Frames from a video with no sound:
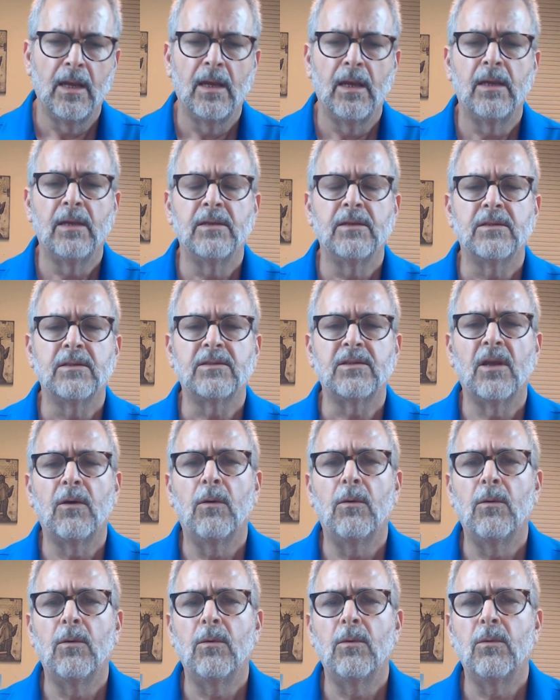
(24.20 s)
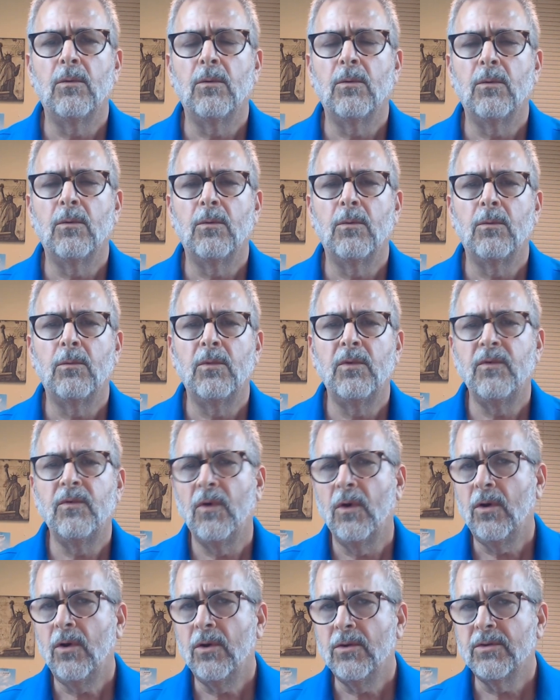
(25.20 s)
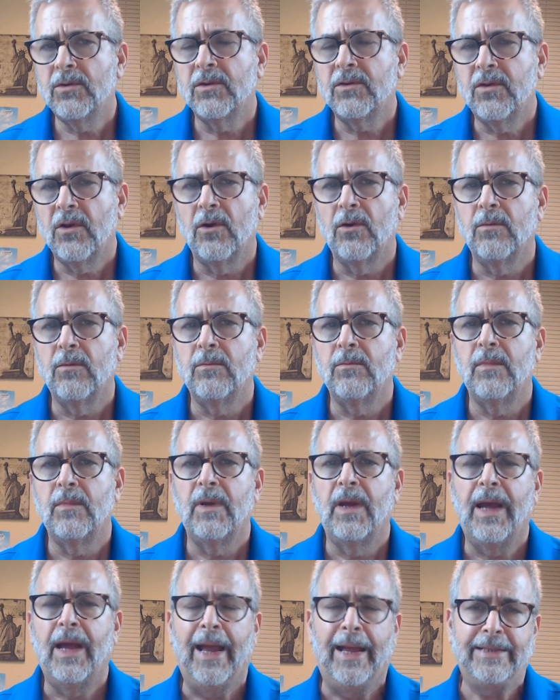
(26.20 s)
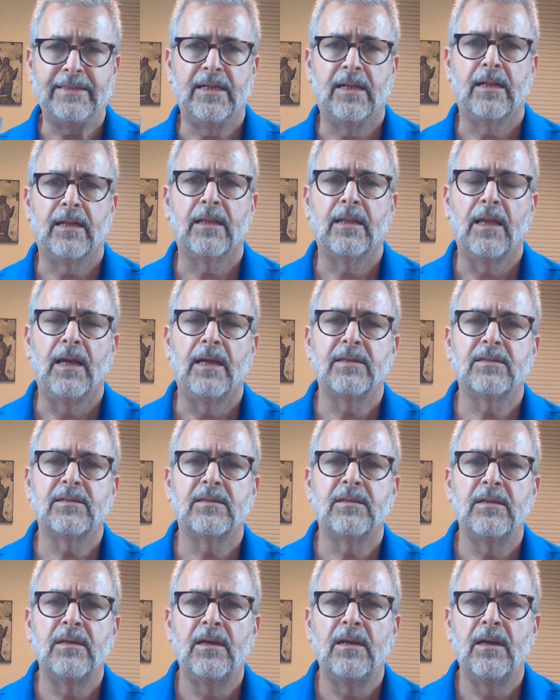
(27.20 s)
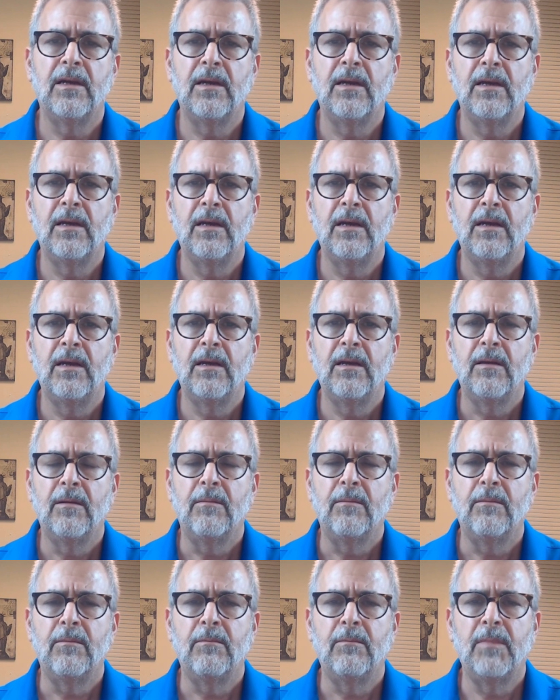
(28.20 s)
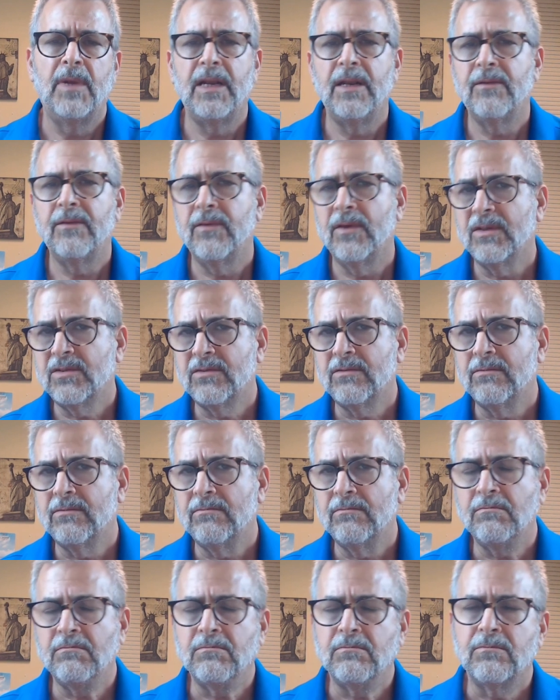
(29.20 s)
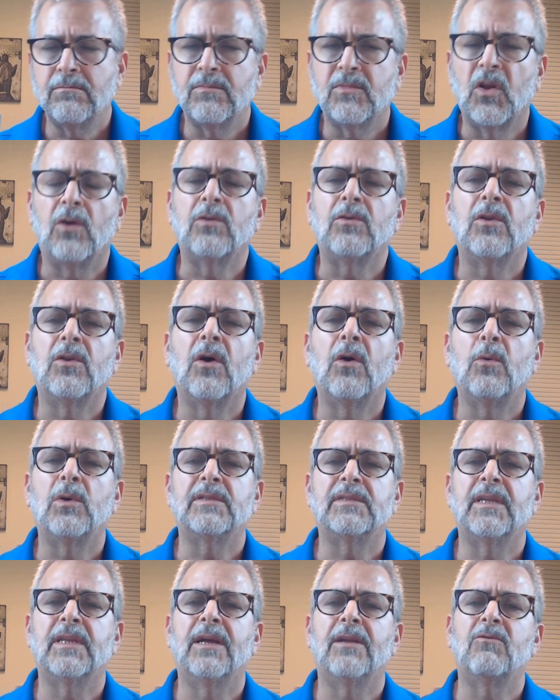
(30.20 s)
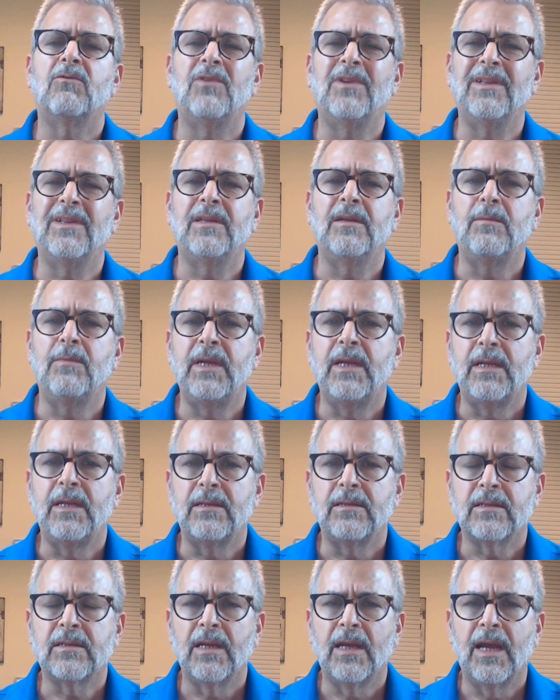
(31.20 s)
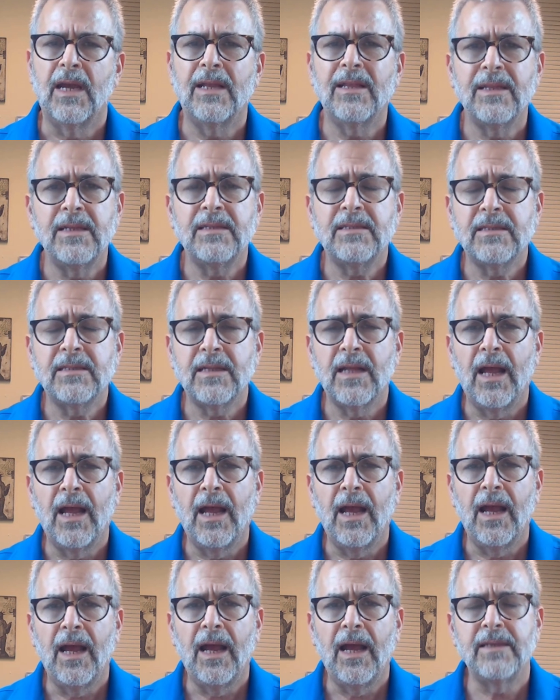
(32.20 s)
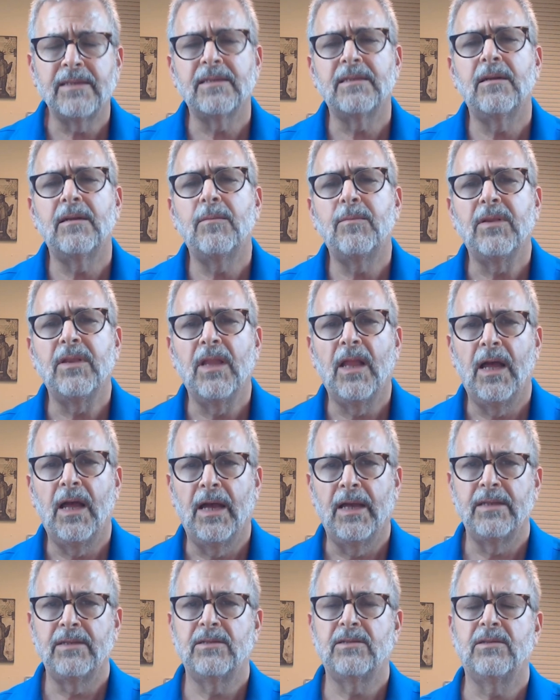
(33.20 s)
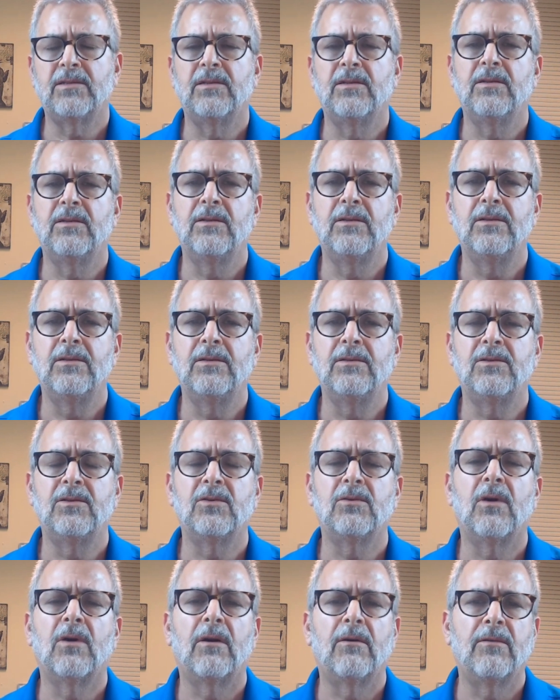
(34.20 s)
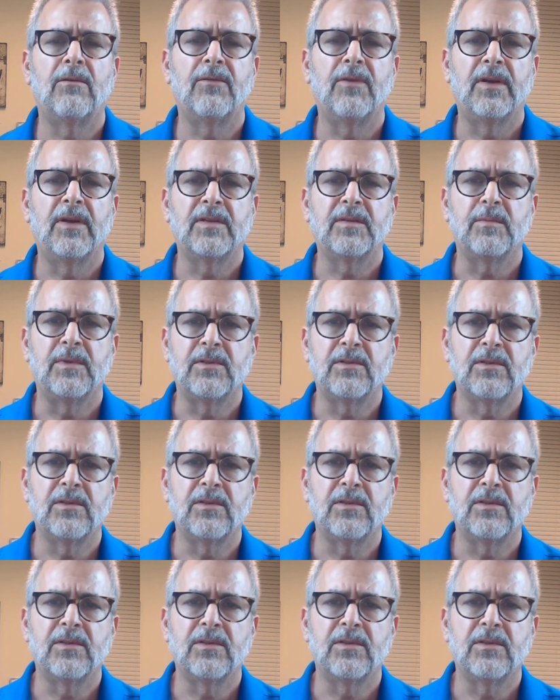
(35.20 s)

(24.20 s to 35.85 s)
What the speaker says: So, we've all heard the term asset class. Many of us don't know what that really means, at least as it applies to our investments.